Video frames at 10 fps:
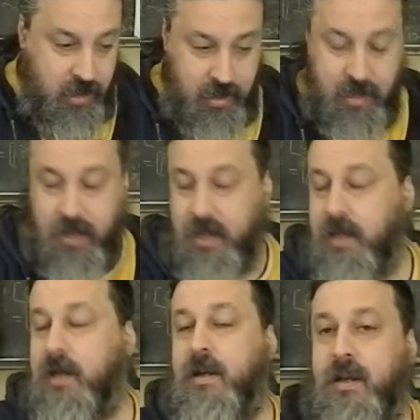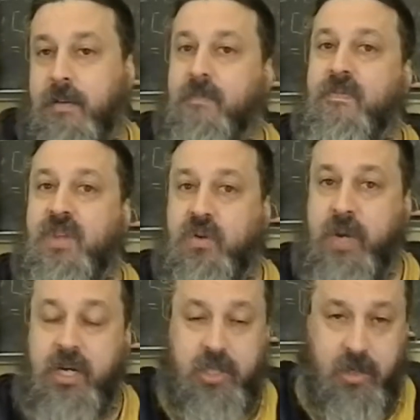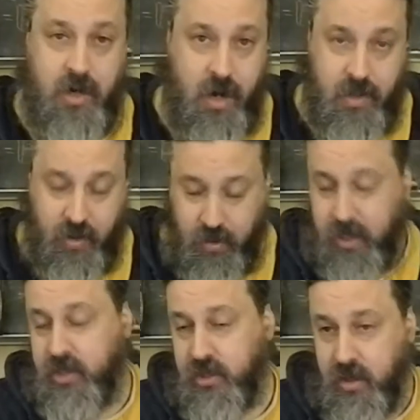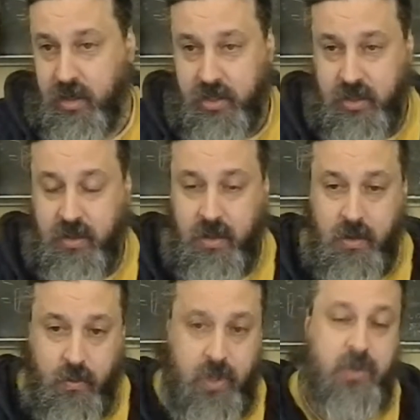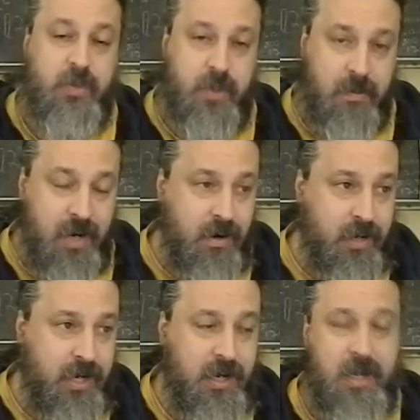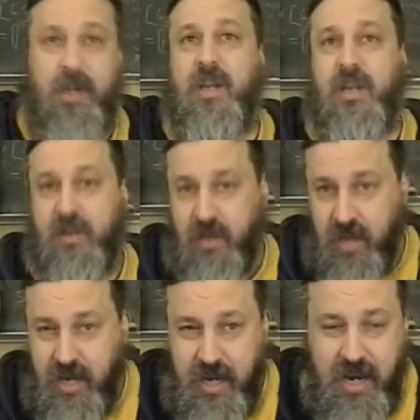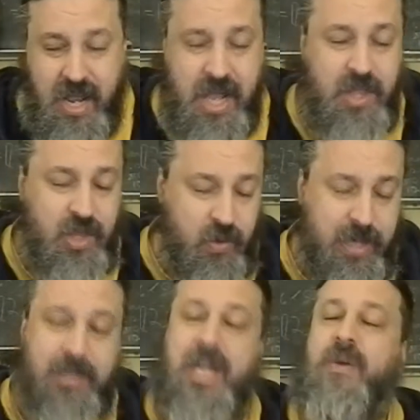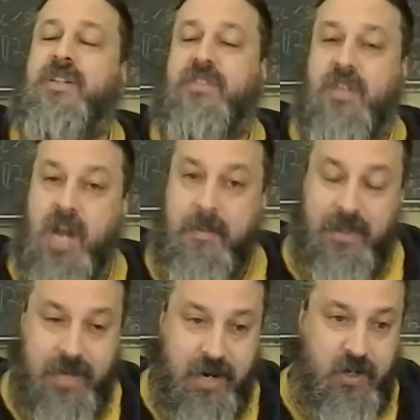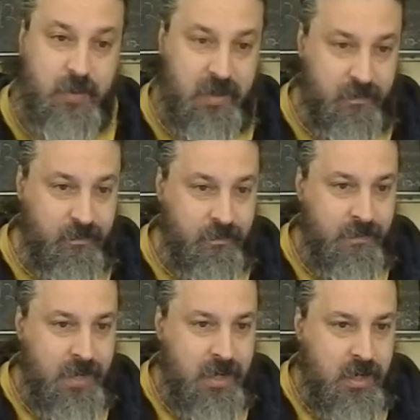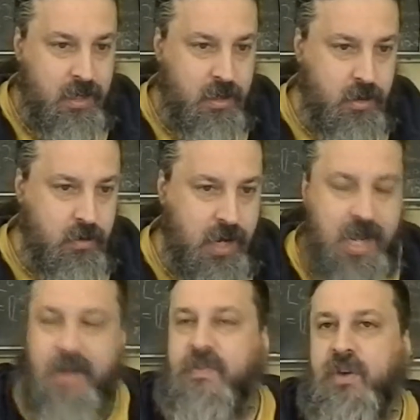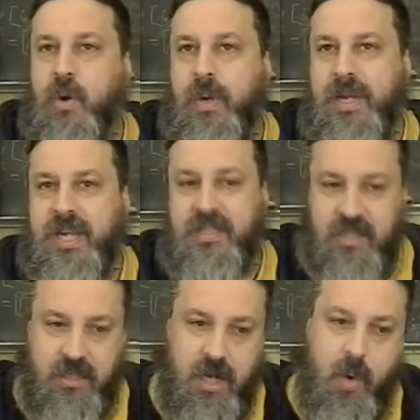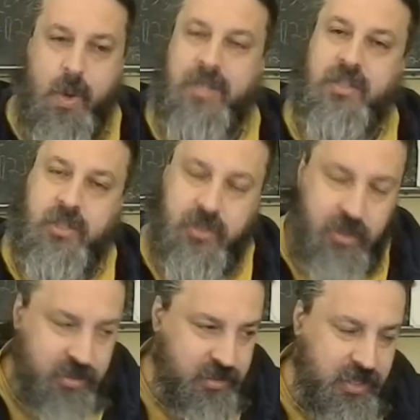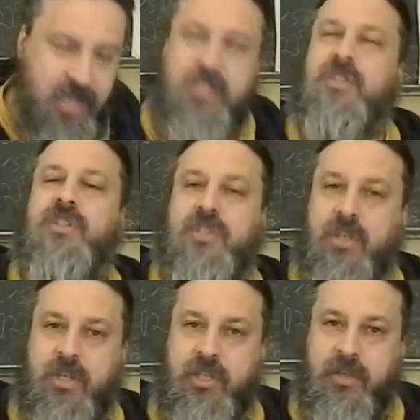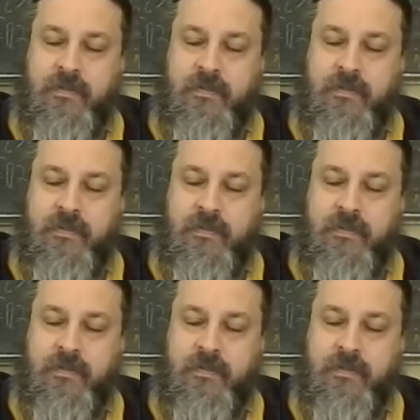the Greek church, on the early church, which was primarily, it had the Greek language as a common language, but you have to go east. It's not a Western church, it's an Eastern church.